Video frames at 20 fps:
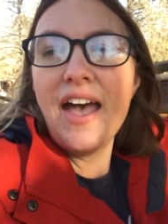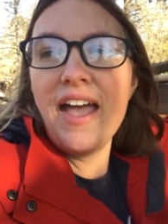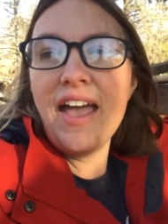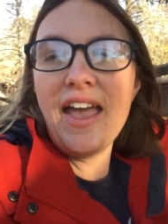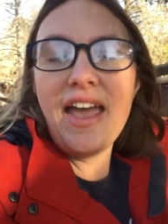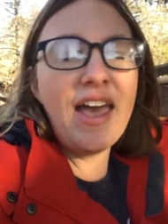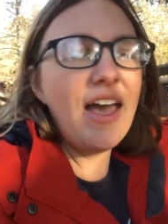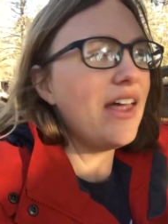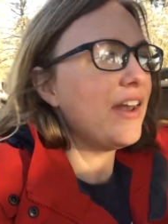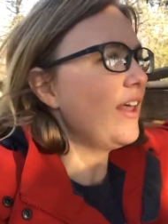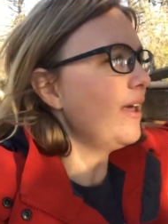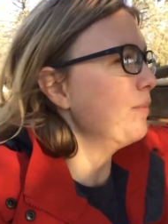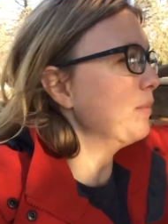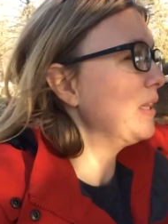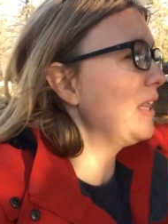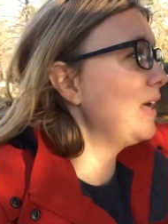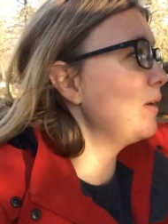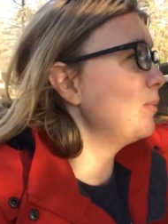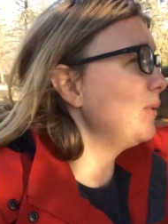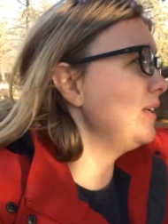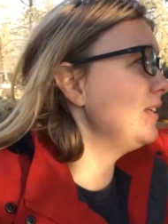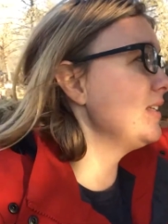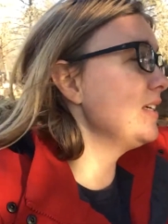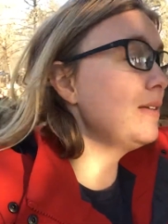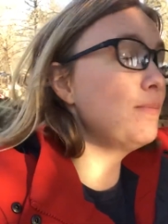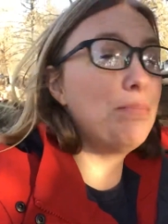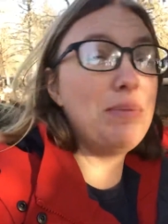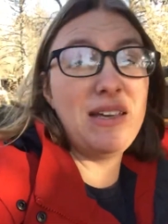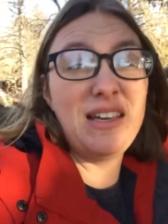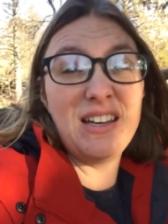and I'm glad we
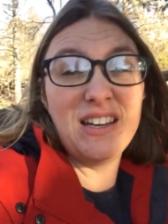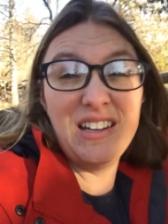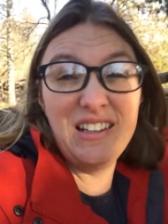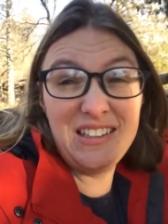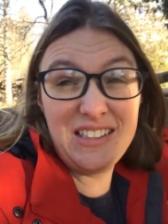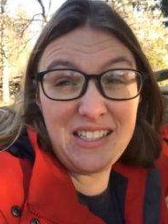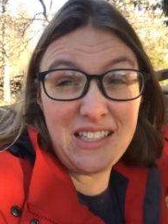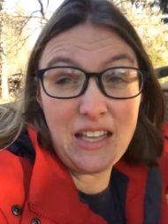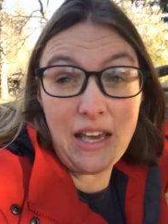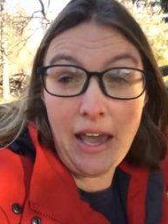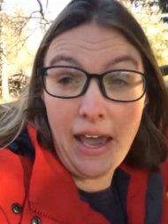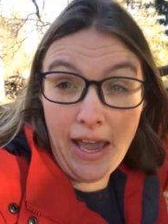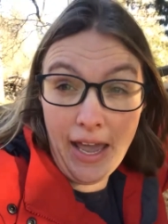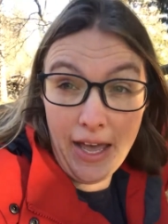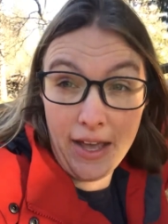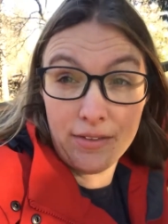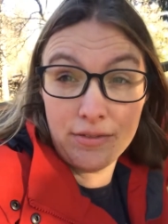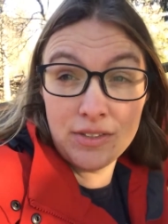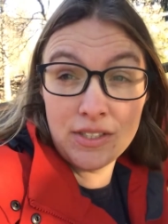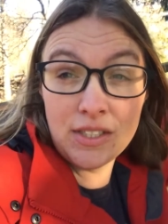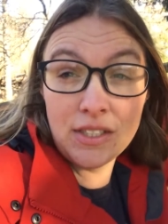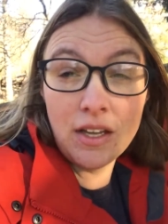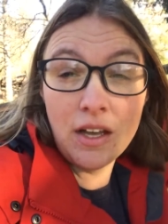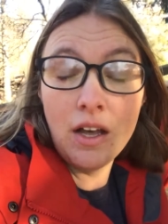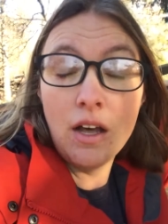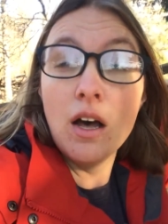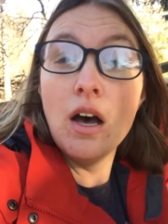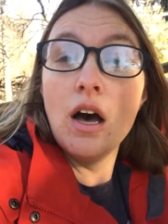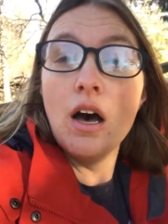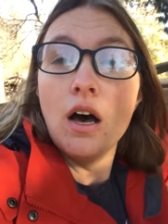did because the halves
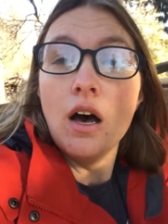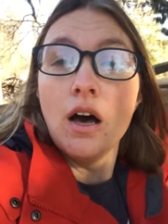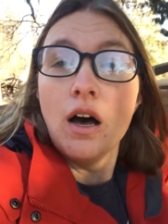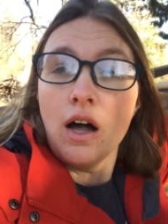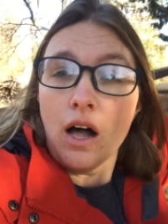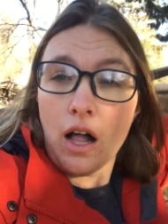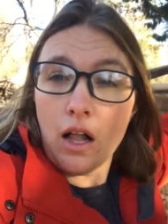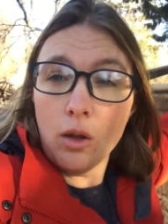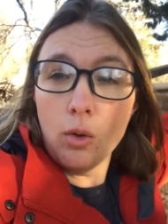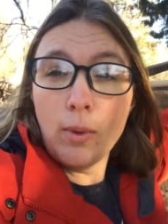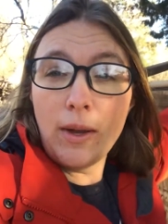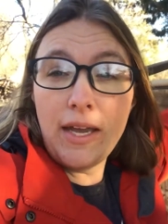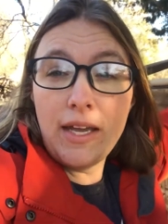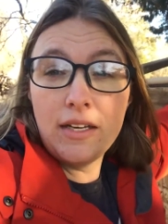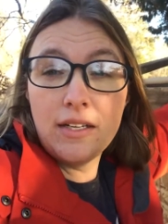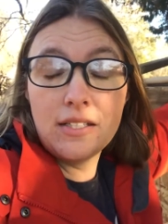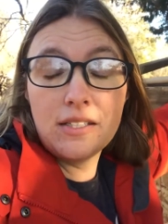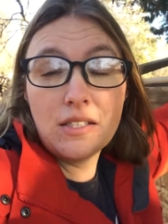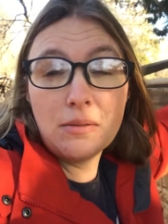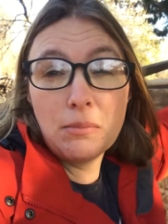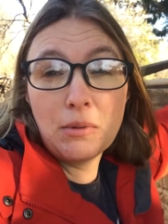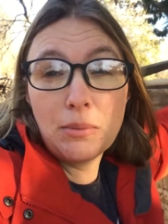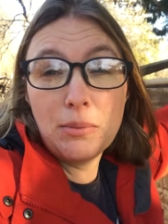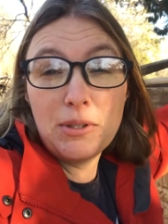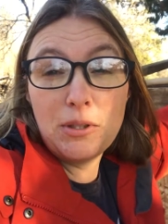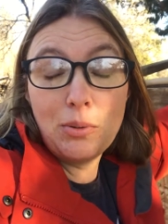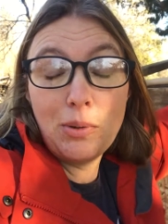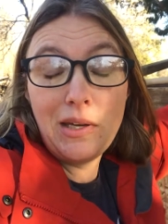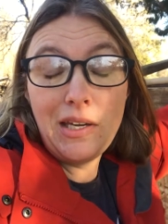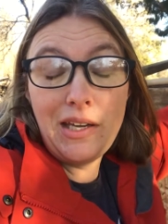all weighed somewhere
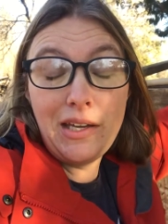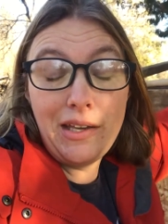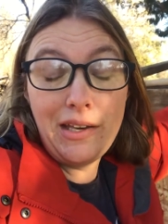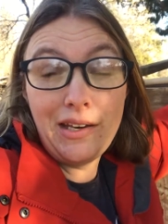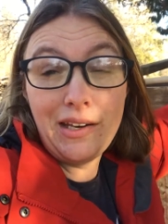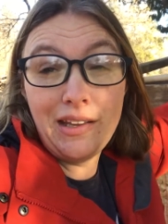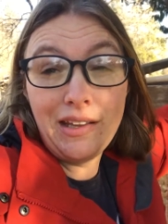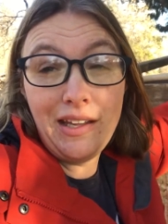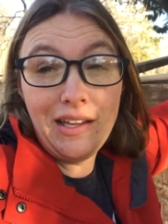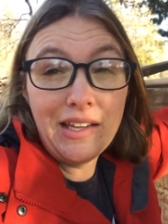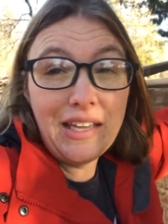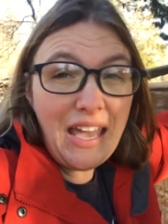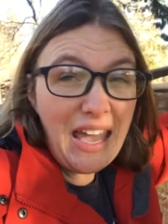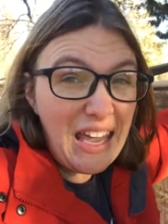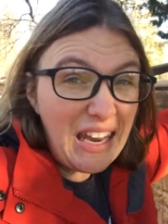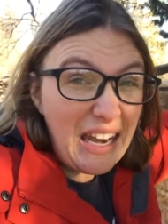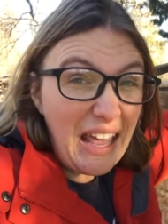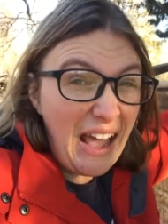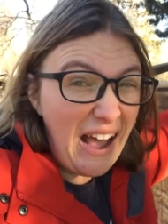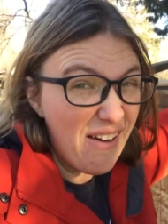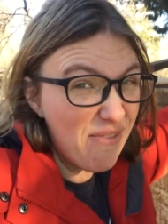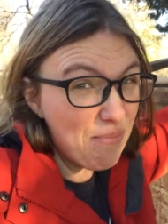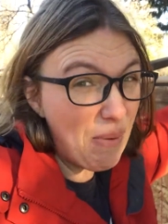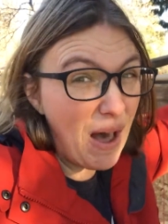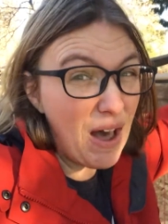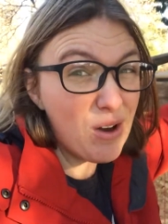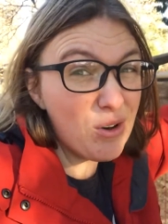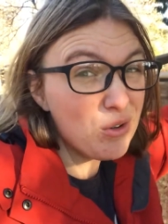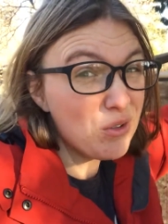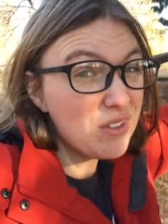between like eight and a half
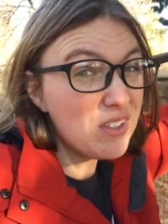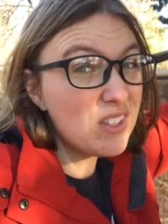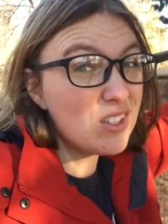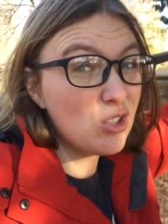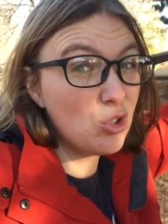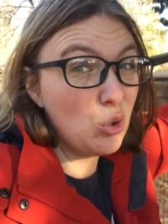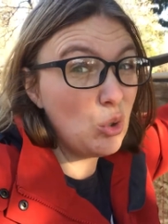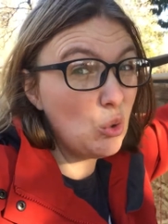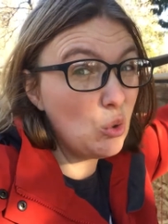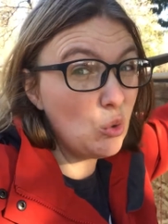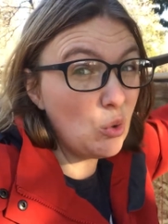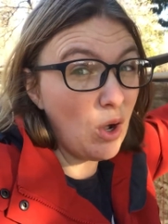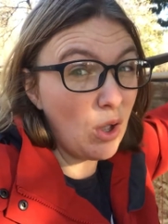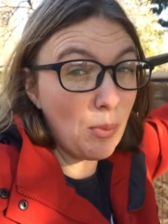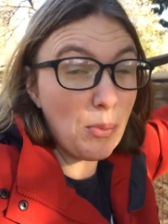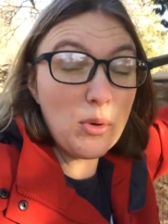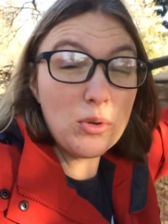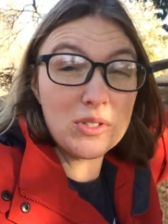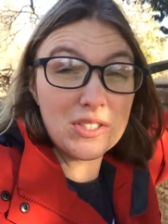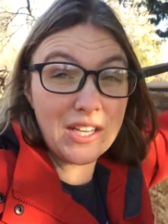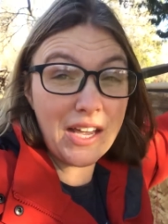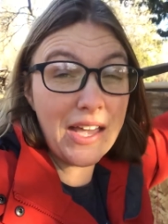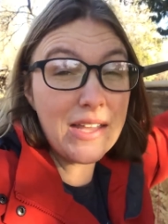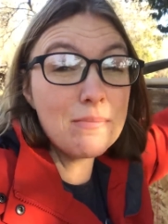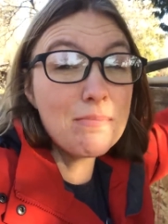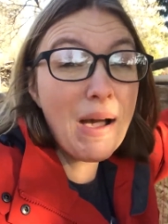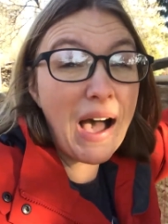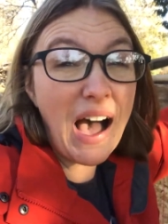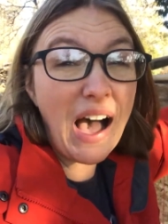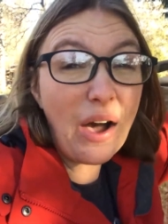pounds to almost
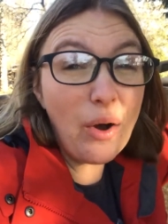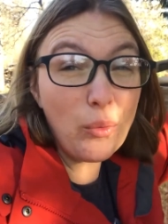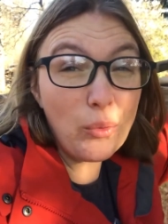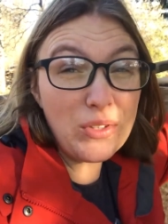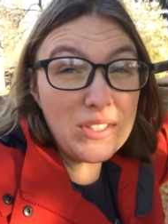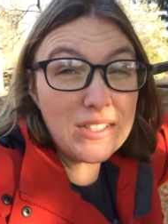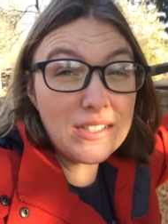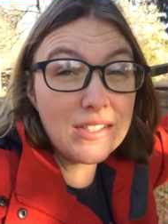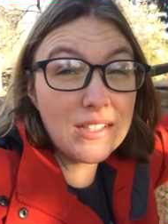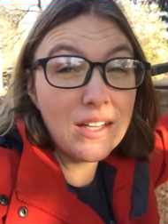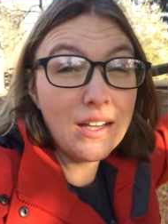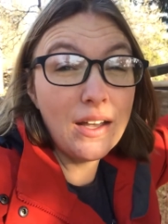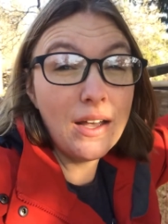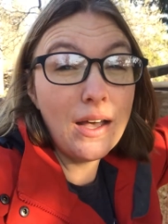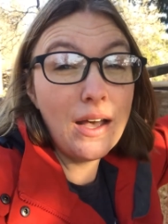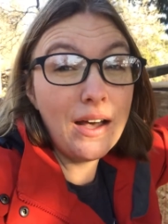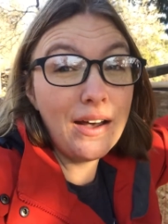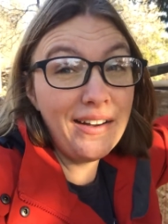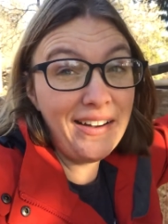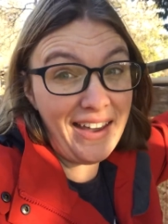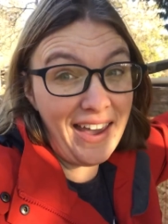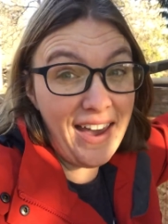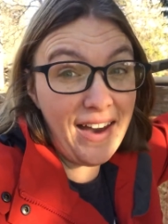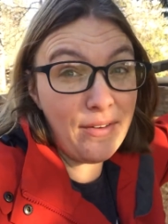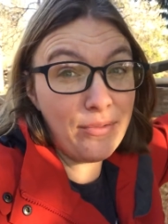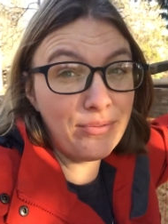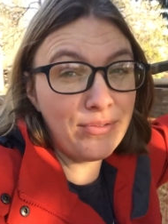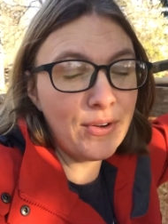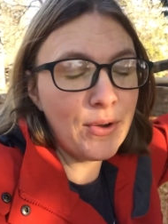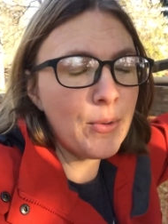10 pounds a
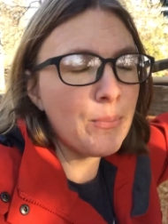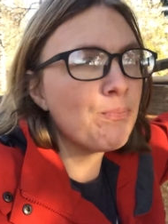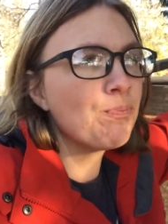half.